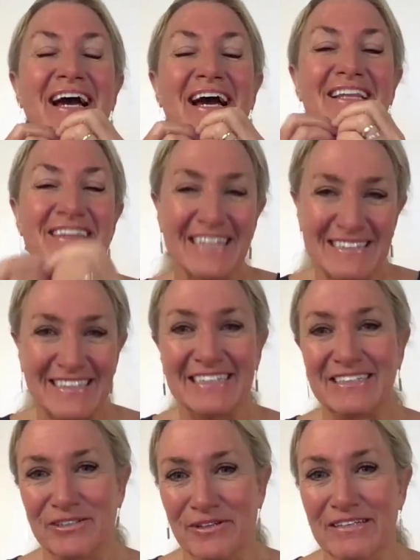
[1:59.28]
let's get
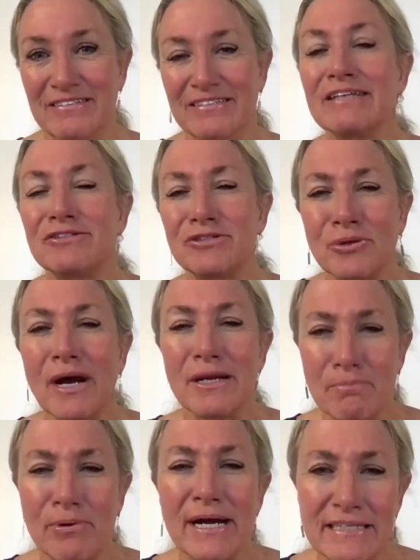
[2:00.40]
to this. Let's try to
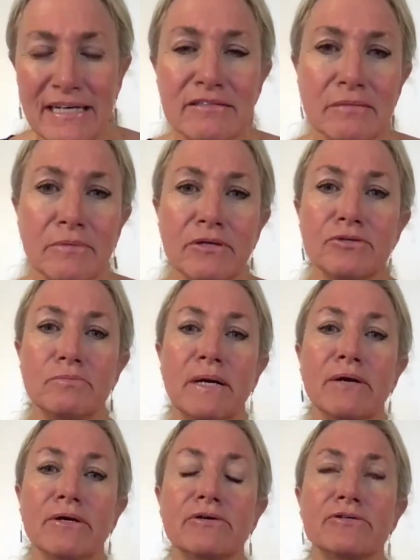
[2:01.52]
break down some of those
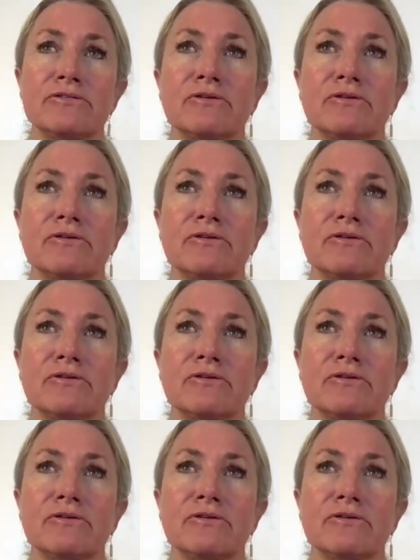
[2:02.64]
barriers